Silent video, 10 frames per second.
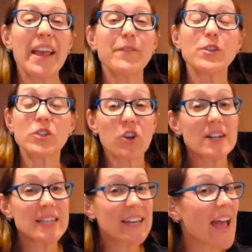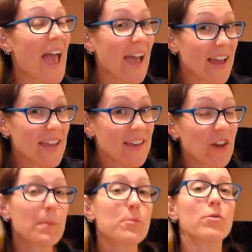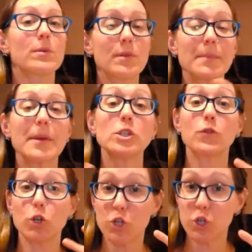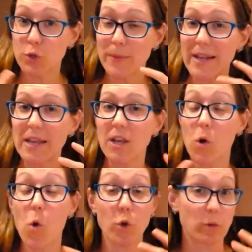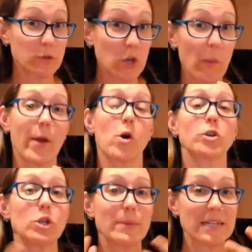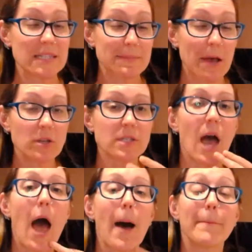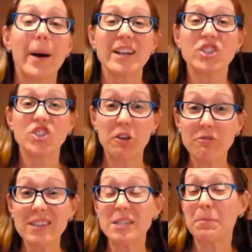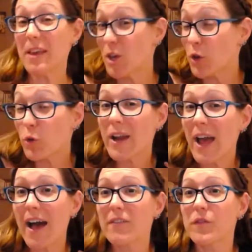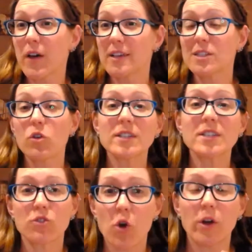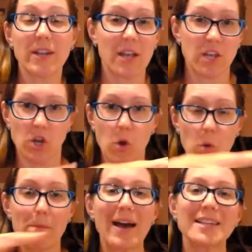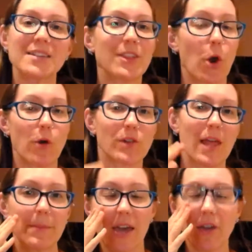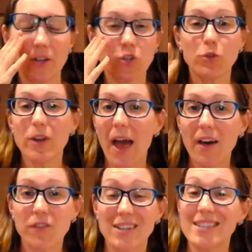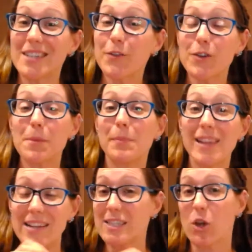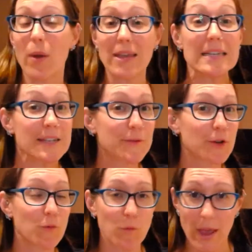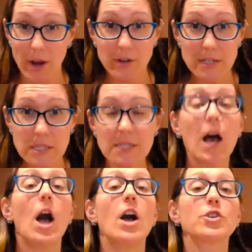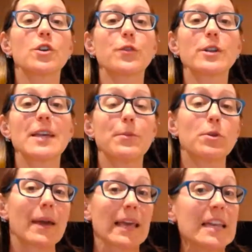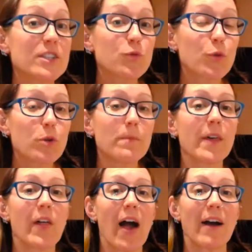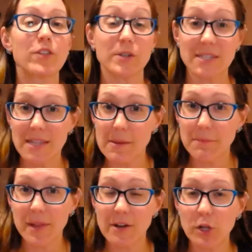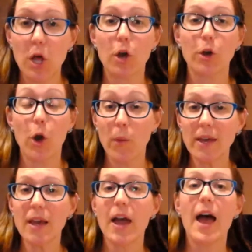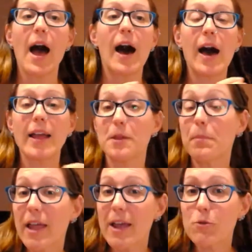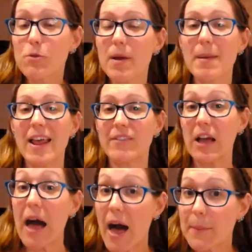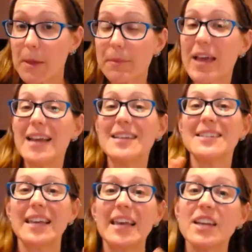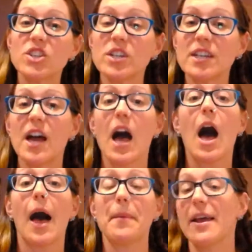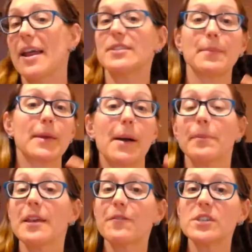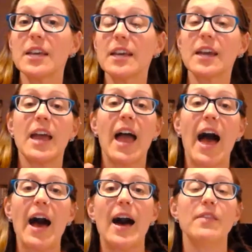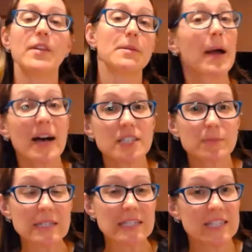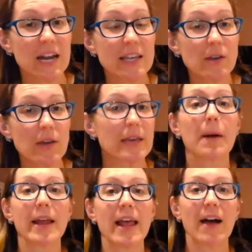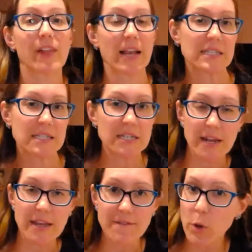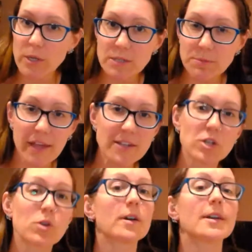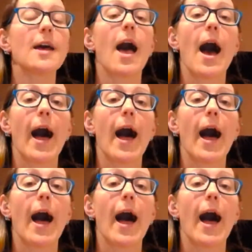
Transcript: If you start to get a headache, probably means you've got too many oils going on, too many smells. But generally speaking, you could have, as long as they're not, massively overlapping areas, you could have different blends going in different areas. So for example, in my kids' room, have their sleep blend going. In the playroom, I might have a calming blend. In the kitchen, I might have something uplifting. And then in my husband's study, he might have like a study focus blend on.